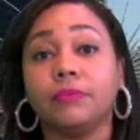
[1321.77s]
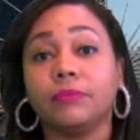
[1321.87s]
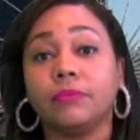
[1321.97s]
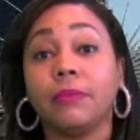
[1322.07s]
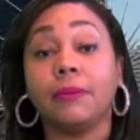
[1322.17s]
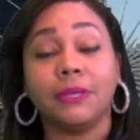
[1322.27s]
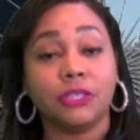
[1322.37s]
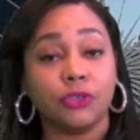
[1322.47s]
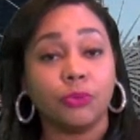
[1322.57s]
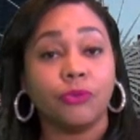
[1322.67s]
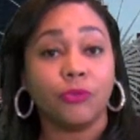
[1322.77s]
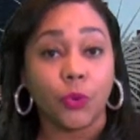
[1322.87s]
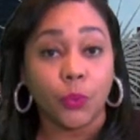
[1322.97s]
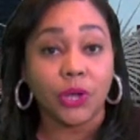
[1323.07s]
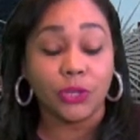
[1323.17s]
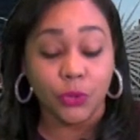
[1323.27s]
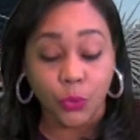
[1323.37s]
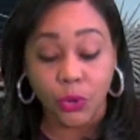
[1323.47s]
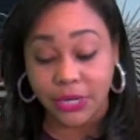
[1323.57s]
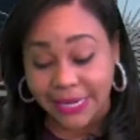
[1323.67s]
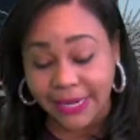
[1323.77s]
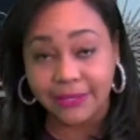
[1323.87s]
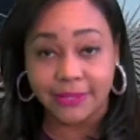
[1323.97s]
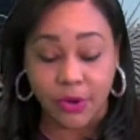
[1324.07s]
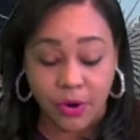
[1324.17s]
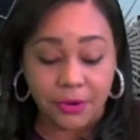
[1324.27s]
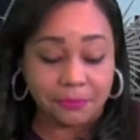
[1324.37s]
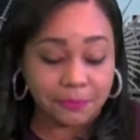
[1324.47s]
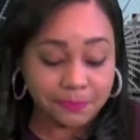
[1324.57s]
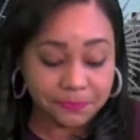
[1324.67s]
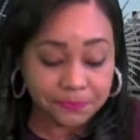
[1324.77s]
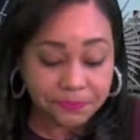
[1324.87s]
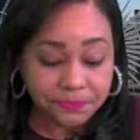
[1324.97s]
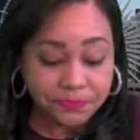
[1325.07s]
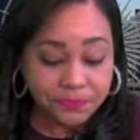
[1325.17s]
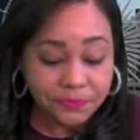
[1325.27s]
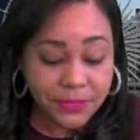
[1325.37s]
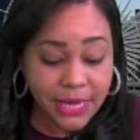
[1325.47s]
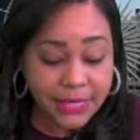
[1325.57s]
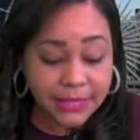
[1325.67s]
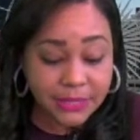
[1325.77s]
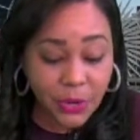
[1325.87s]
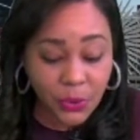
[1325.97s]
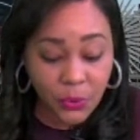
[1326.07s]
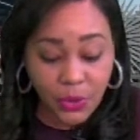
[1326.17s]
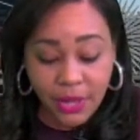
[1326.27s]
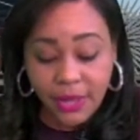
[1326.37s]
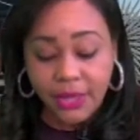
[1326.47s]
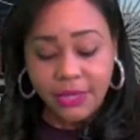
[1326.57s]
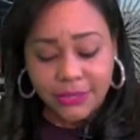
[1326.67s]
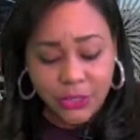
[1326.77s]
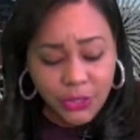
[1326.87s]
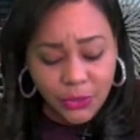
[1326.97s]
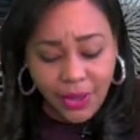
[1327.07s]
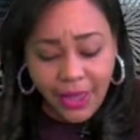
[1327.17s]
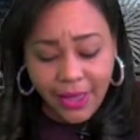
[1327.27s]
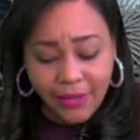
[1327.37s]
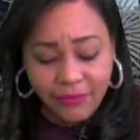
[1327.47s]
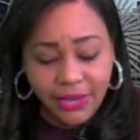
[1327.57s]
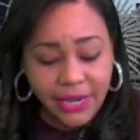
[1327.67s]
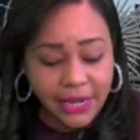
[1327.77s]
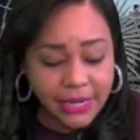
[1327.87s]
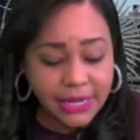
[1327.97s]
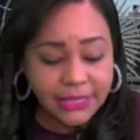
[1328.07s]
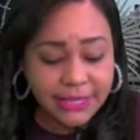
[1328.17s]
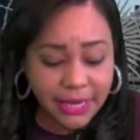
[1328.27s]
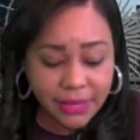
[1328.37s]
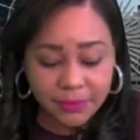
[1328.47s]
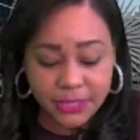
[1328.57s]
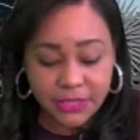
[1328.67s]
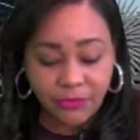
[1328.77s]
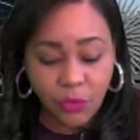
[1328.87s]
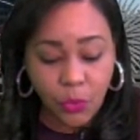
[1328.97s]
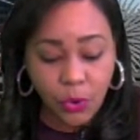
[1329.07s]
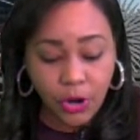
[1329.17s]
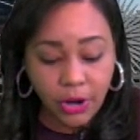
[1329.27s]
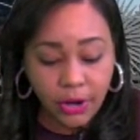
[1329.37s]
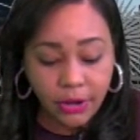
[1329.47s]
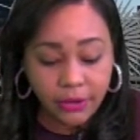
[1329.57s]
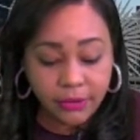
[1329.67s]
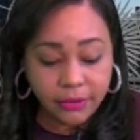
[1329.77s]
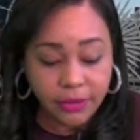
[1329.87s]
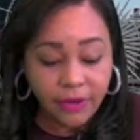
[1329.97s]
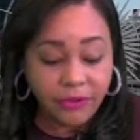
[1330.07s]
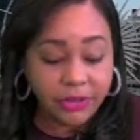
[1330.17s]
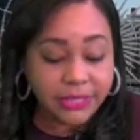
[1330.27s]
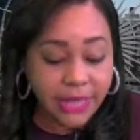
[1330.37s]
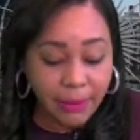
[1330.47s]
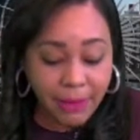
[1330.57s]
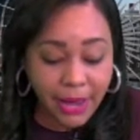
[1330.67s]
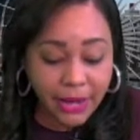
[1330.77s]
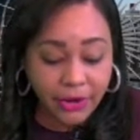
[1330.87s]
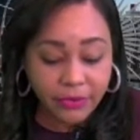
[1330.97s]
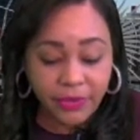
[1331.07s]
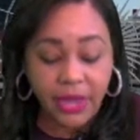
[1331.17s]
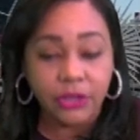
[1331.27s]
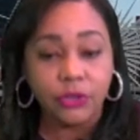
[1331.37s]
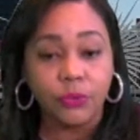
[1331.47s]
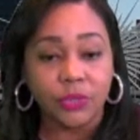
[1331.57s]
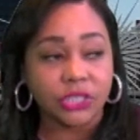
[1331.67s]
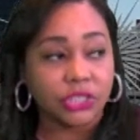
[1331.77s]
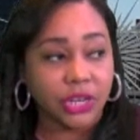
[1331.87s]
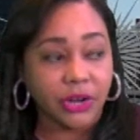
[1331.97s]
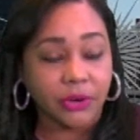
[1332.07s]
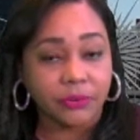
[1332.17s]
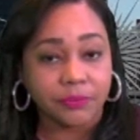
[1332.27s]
may be suitable for what your needs are. And so do you have any tips for a first-time buyer that you want to share?